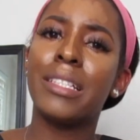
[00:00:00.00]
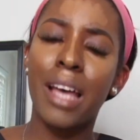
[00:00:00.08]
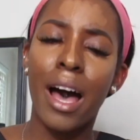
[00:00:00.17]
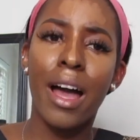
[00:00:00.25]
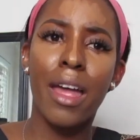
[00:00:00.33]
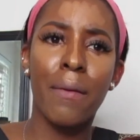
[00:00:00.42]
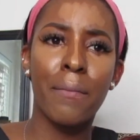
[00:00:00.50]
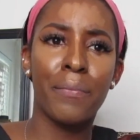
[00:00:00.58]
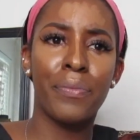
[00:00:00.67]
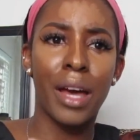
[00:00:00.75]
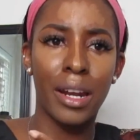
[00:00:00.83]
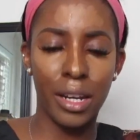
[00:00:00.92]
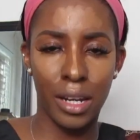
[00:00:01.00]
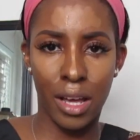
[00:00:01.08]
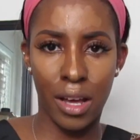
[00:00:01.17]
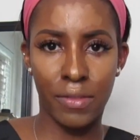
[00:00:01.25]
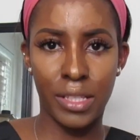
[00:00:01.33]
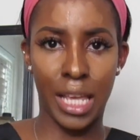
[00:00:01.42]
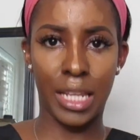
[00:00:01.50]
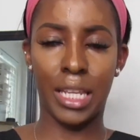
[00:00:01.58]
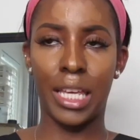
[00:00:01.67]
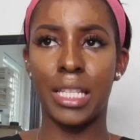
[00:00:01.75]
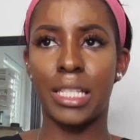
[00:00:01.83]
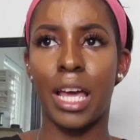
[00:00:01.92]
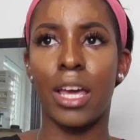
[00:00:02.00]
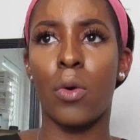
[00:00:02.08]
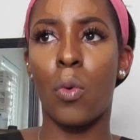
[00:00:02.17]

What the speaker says: time not enough to at least like